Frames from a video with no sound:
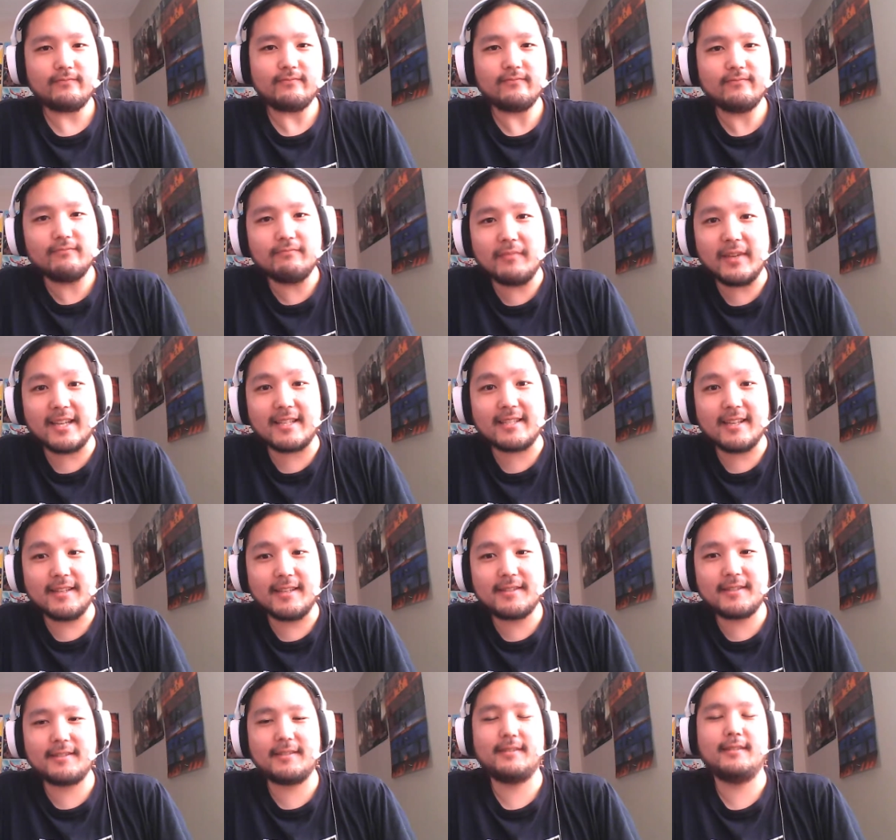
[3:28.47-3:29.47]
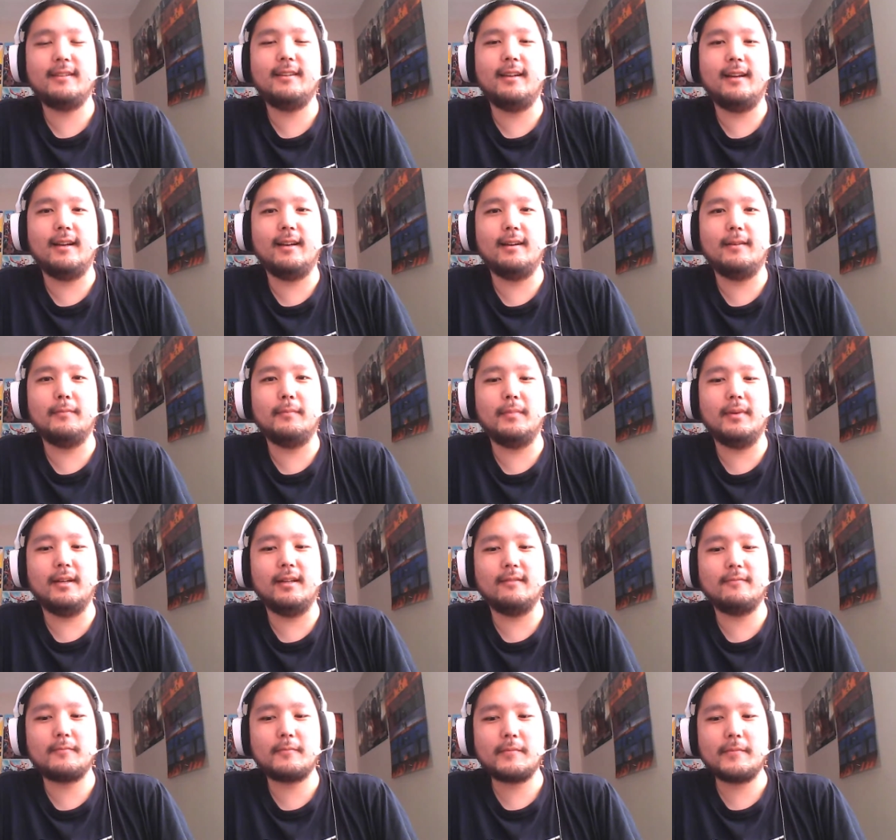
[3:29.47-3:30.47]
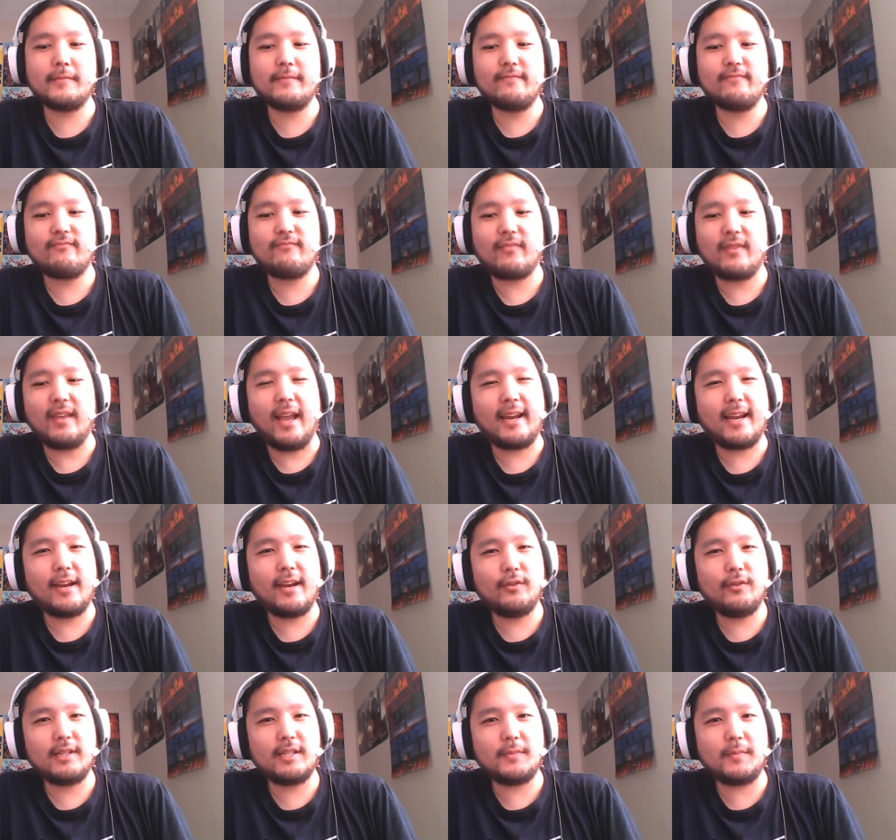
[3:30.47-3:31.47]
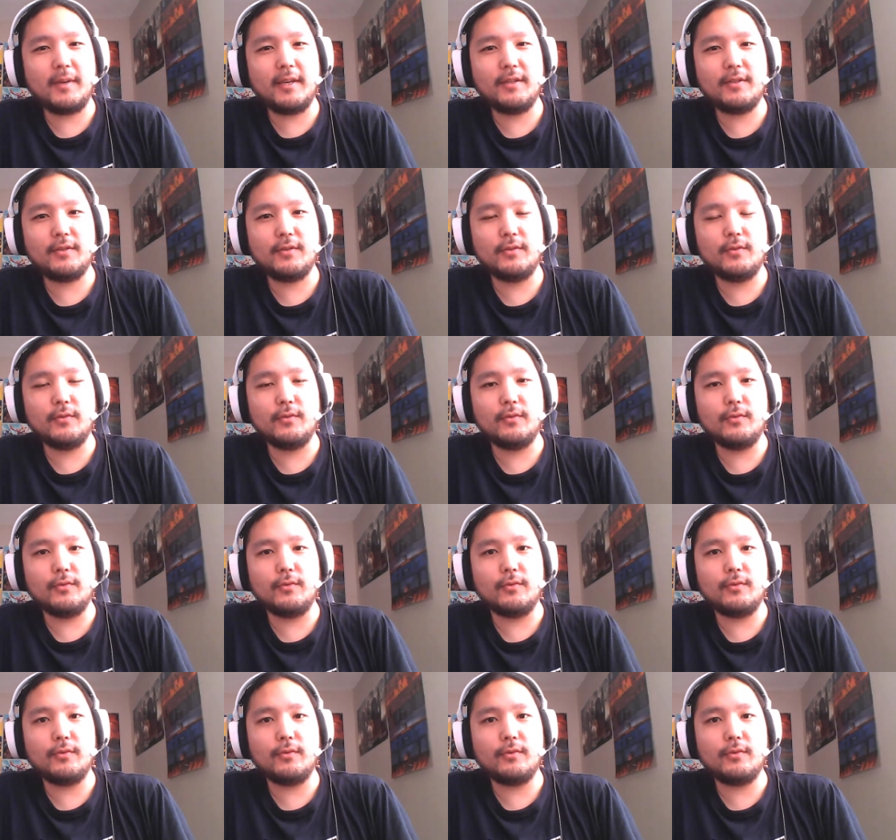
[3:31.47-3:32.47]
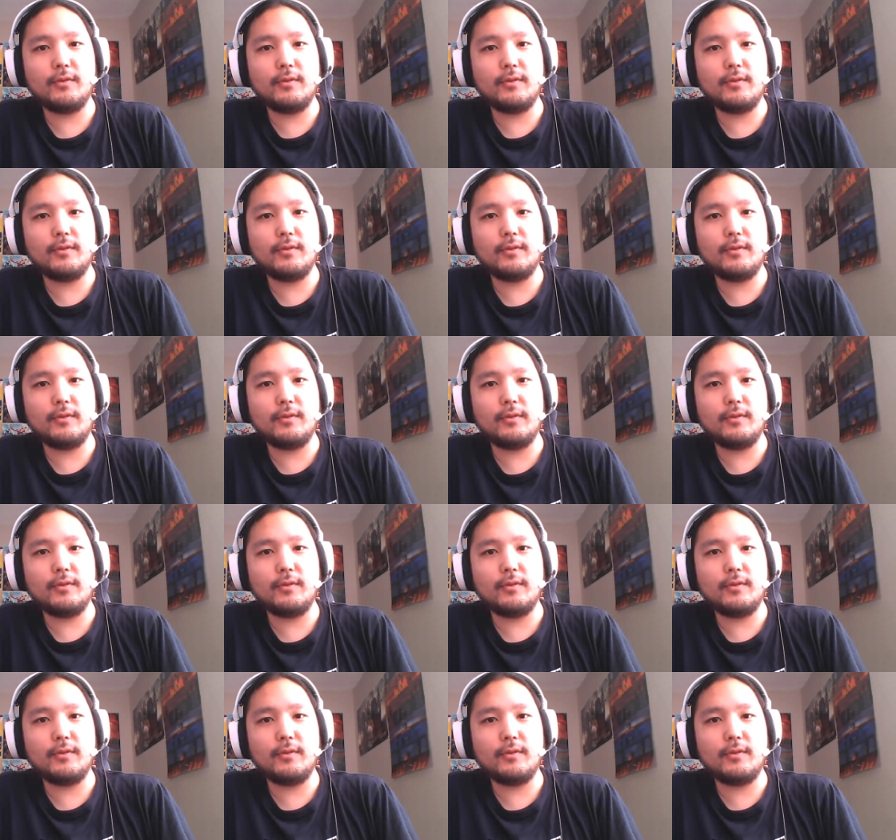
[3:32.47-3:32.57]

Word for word: makes sense. Um, but yeah, I can't really speak to